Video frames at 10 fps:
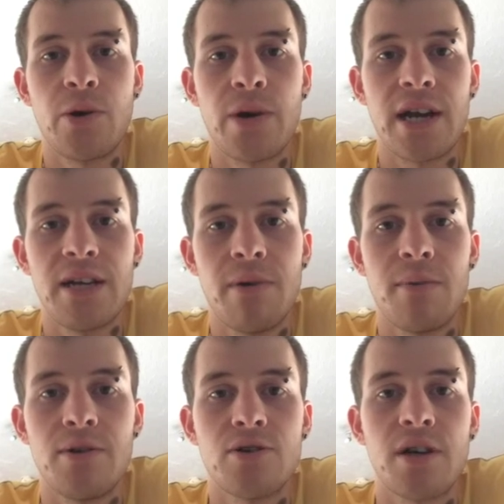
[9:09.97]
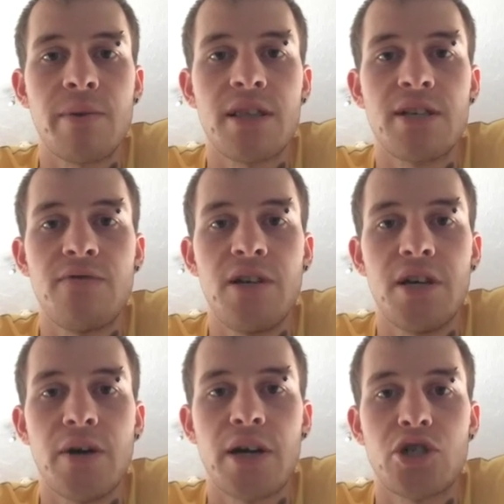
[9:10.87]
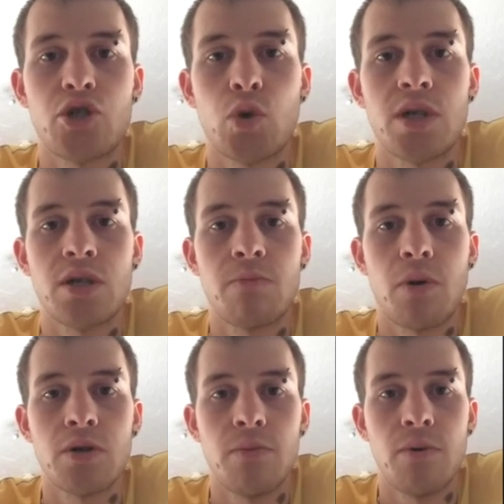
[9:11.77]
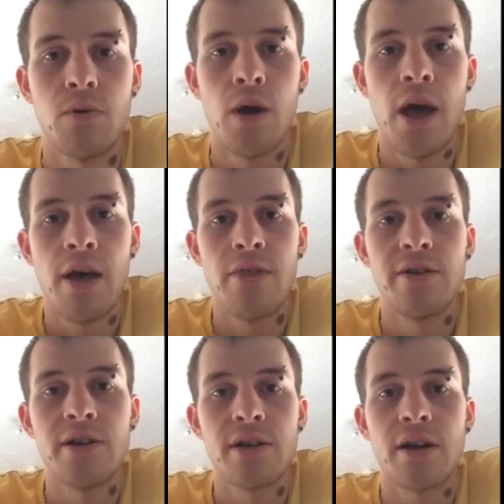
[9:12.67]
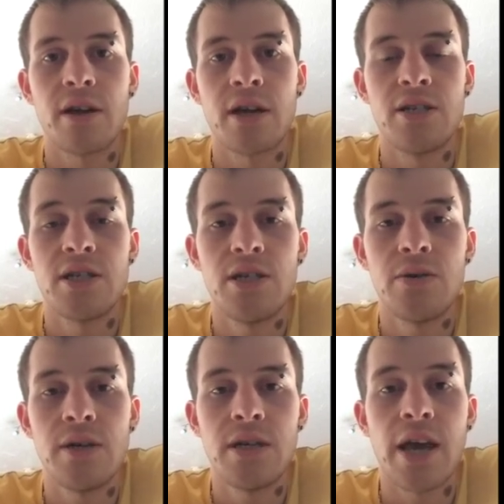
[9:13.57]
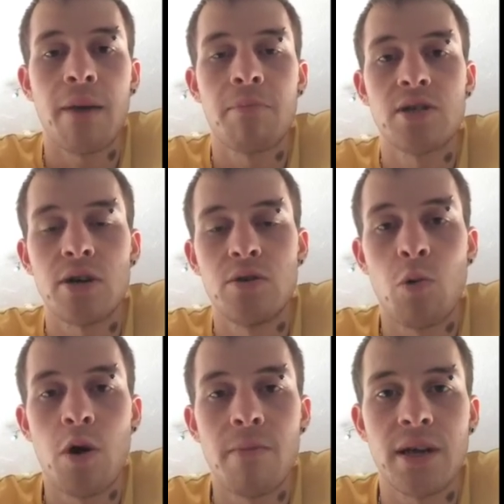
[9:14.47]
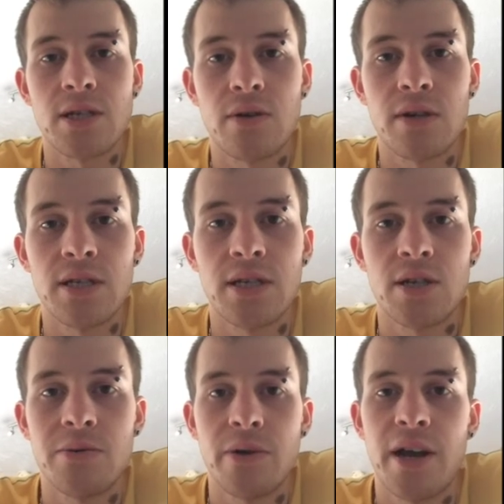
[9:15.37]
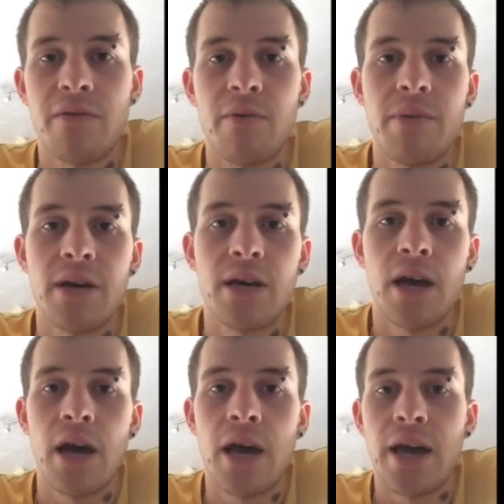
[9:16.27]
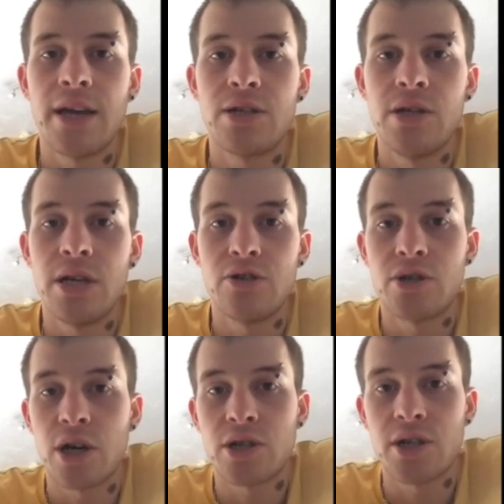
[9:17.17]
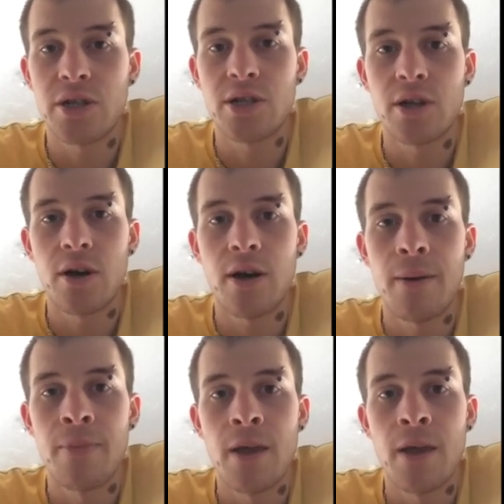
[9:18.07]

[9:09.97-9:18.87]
quickly, but I've been trying to make this video as short as possible. The continuing episodes won't be as long as this because we won't have the big introduction at the start.